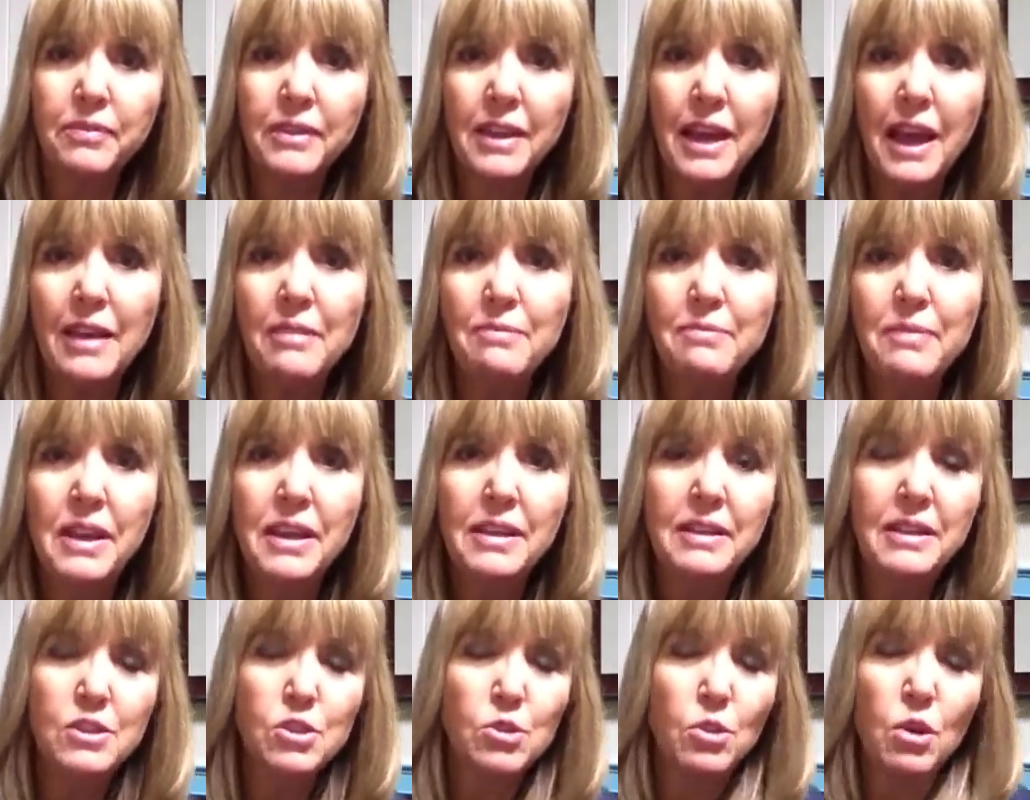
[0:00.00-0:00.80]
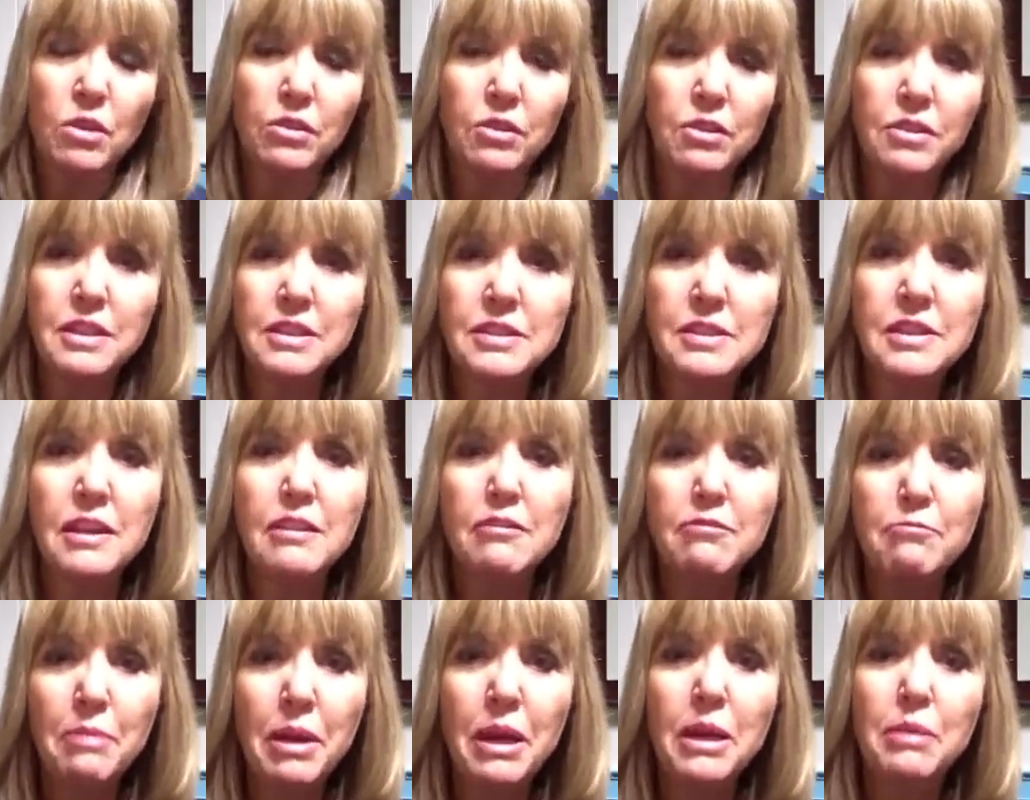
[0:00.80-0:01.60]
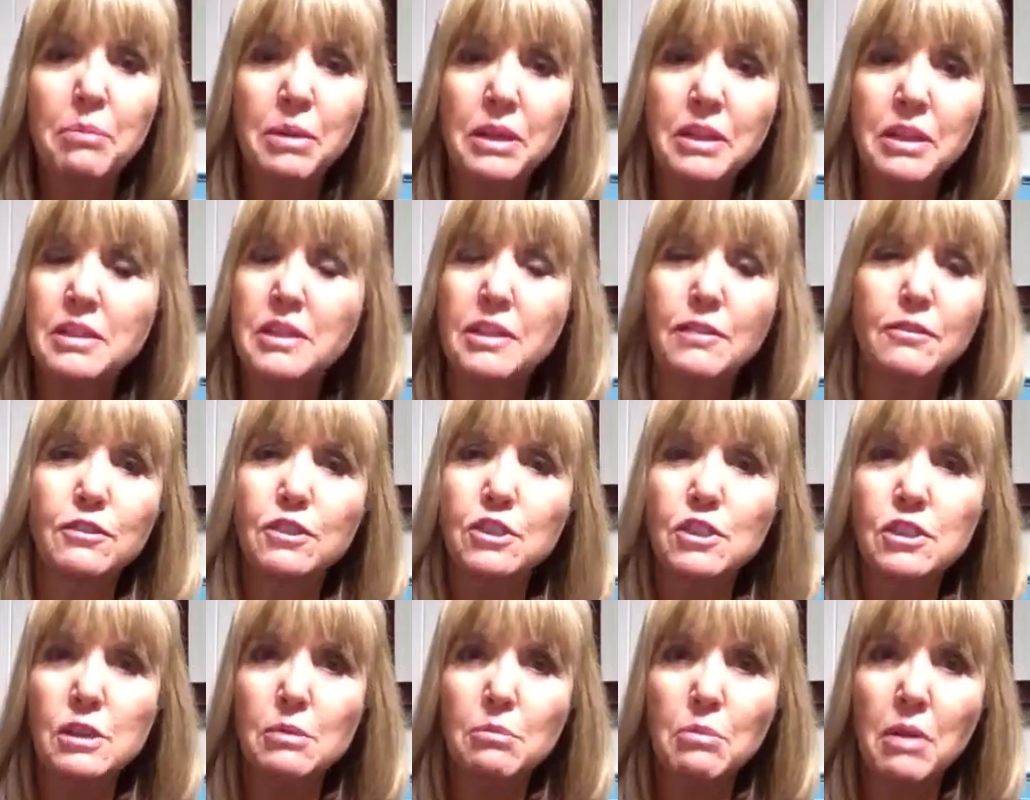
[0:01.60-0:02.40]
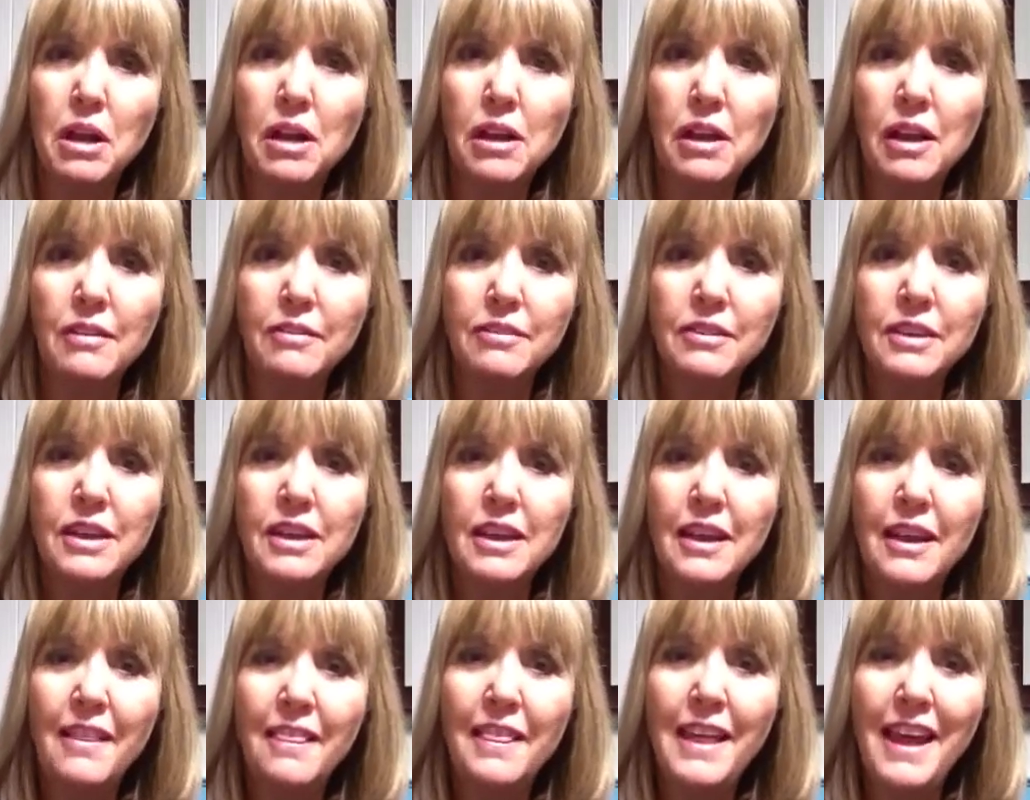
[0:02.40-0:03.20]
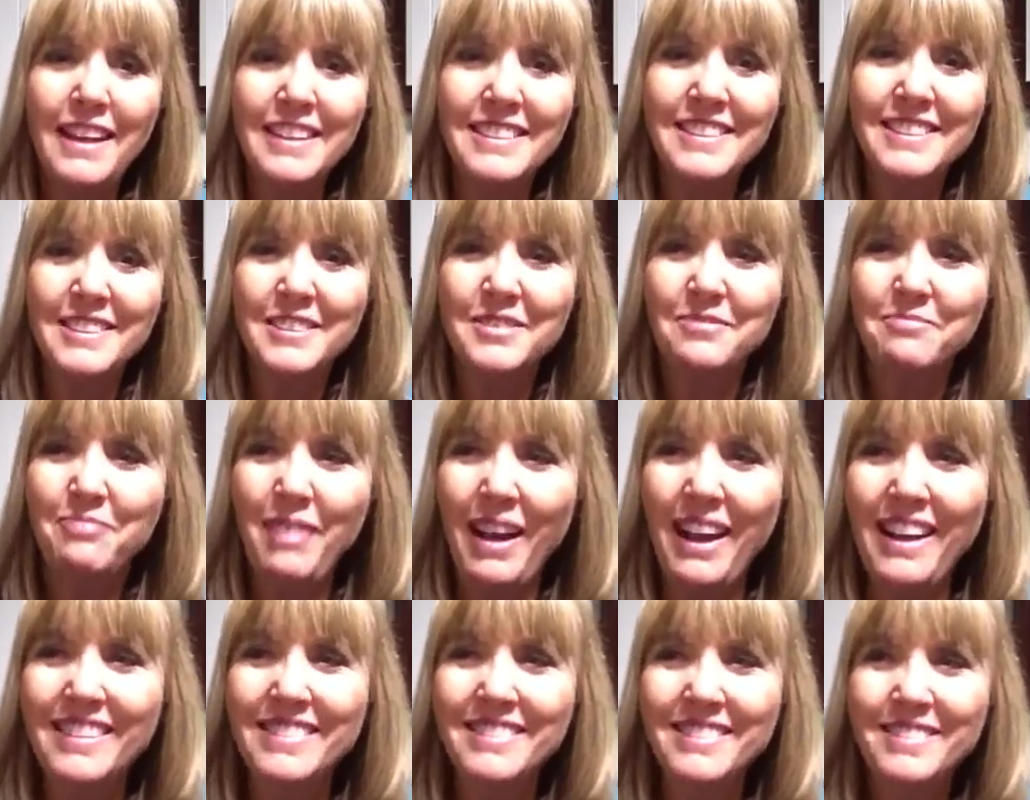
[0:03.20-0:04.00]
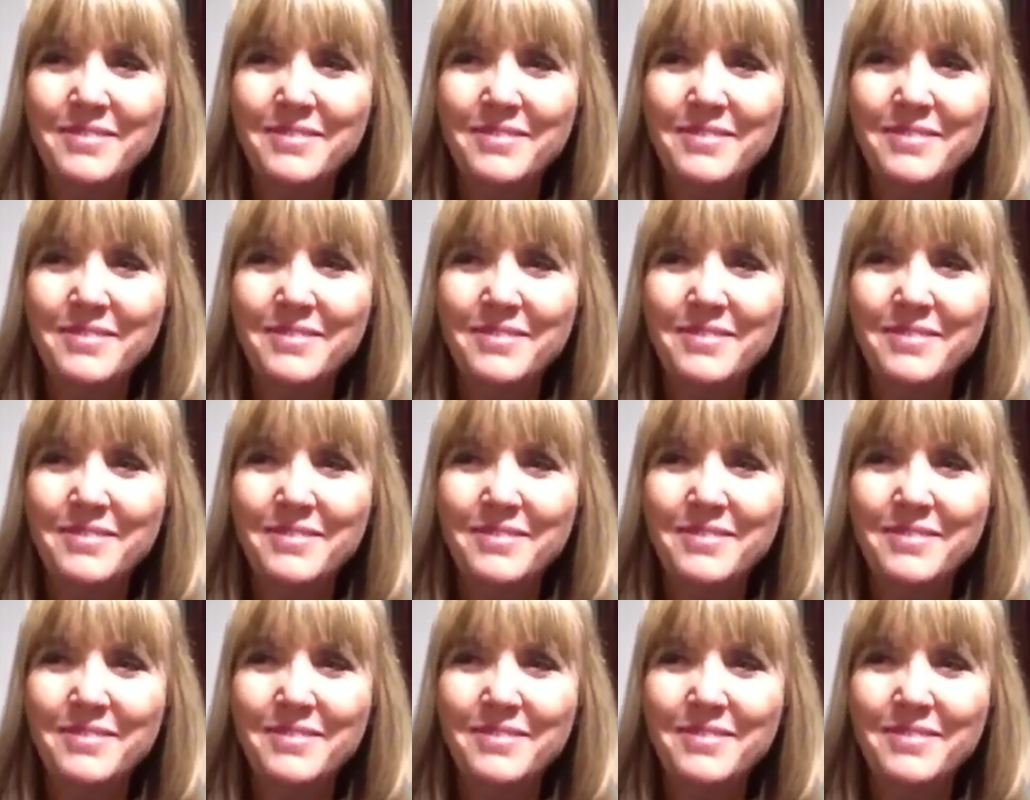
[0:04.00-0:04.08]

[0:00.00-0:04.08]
Okay? These are all the things that have made a big difference in my life. Thanks. Bye.